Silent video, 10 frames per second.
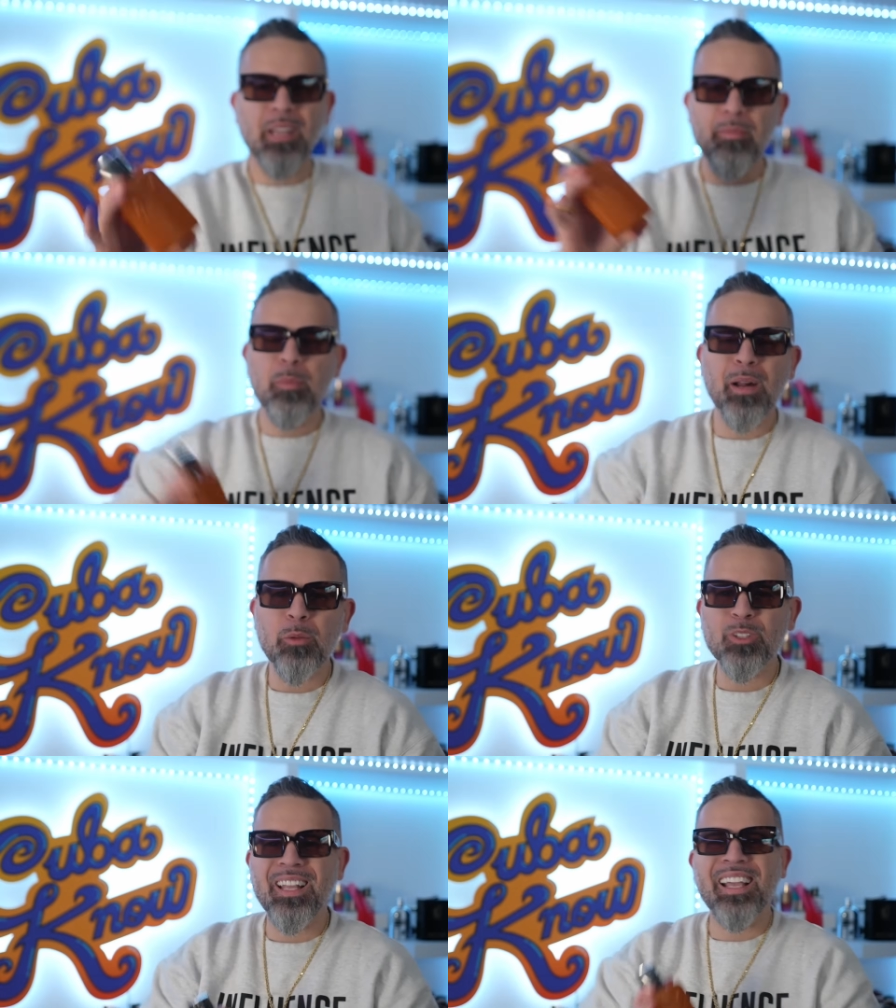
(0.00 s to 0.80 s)
everybody
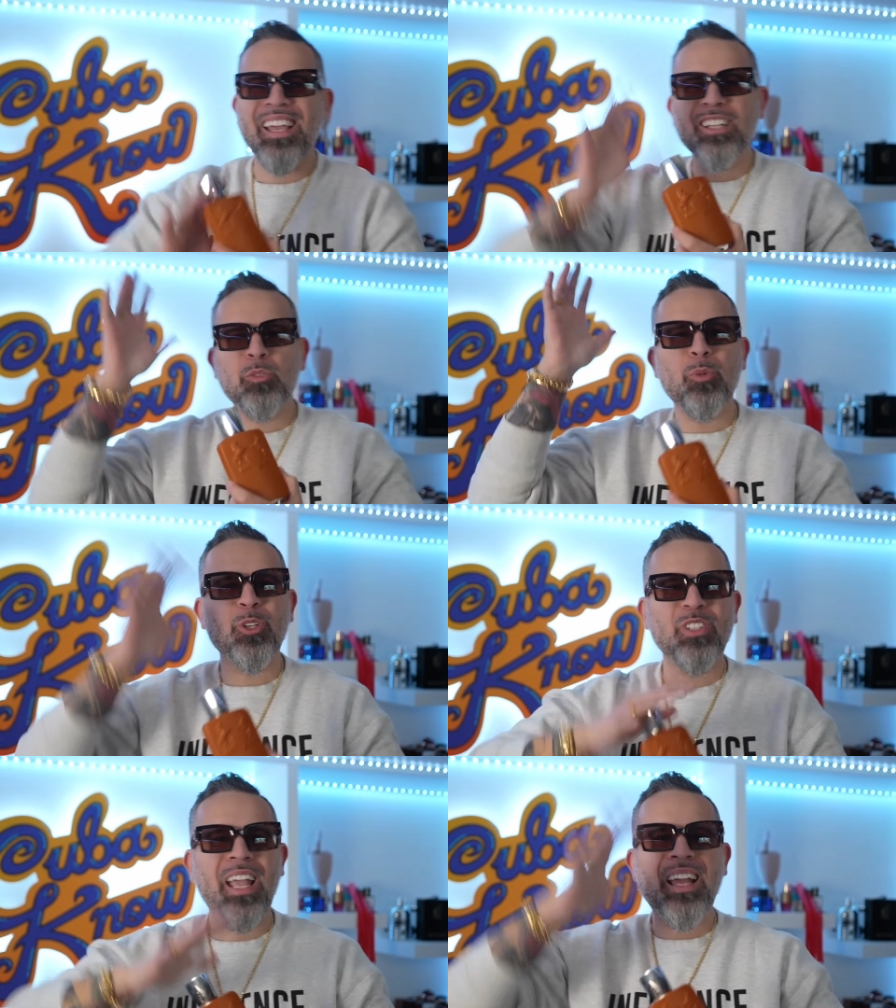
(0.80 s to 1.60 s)
was like, it's
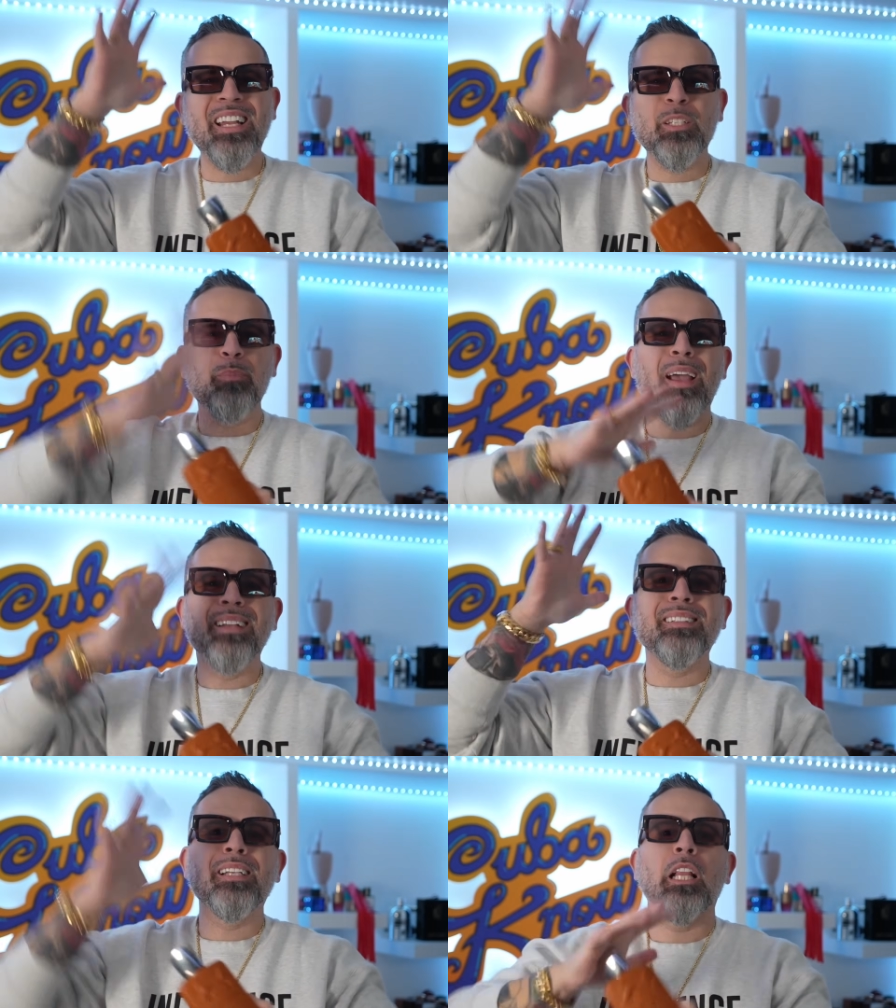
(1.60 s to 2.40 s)

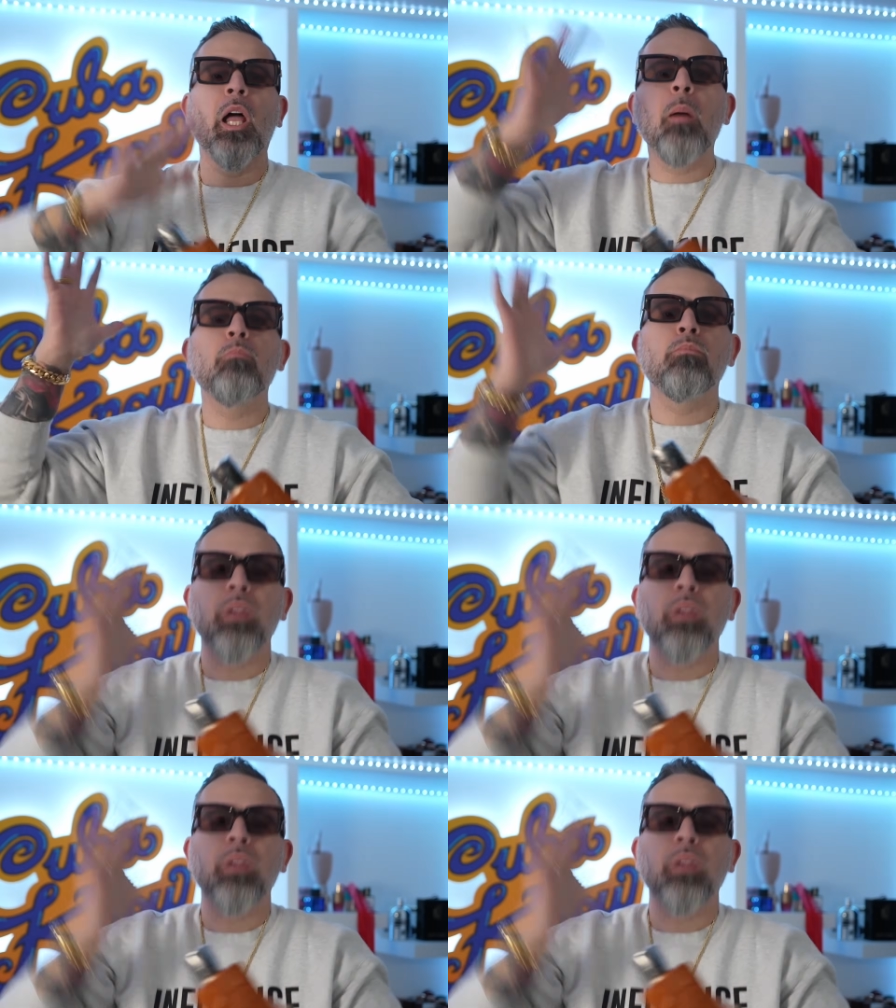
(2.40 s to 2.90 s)
Mercedes-Benz Club